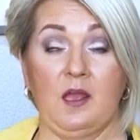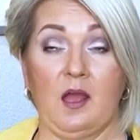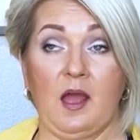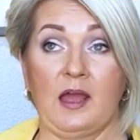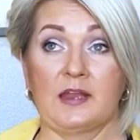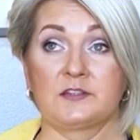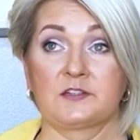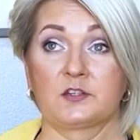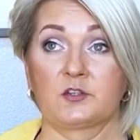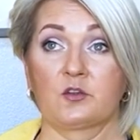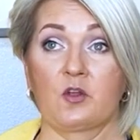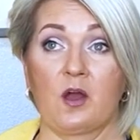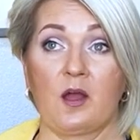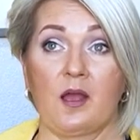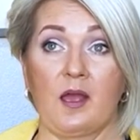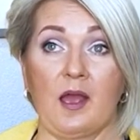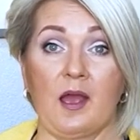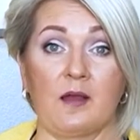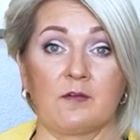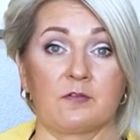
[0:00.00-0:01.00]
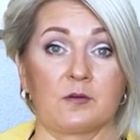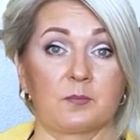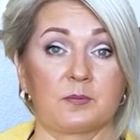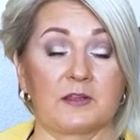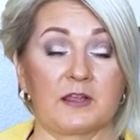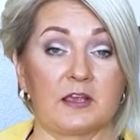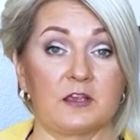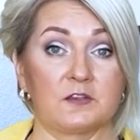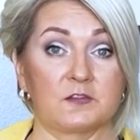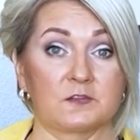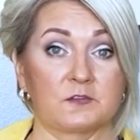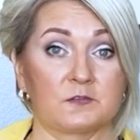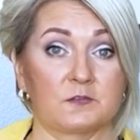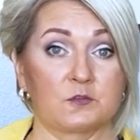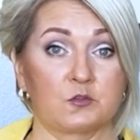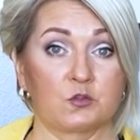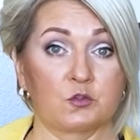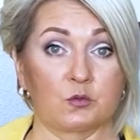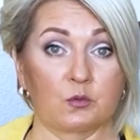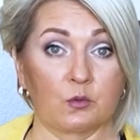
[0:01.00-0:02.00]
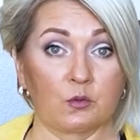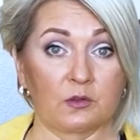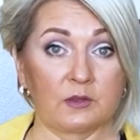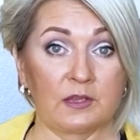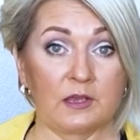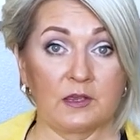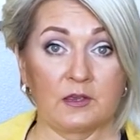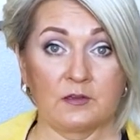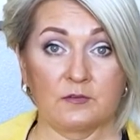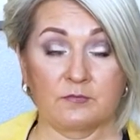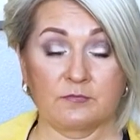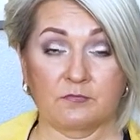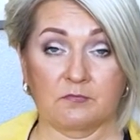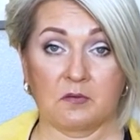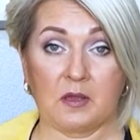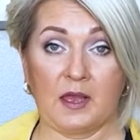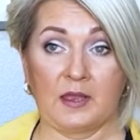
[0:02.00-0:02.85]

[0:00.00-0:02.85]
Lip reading: I did not have a place to live.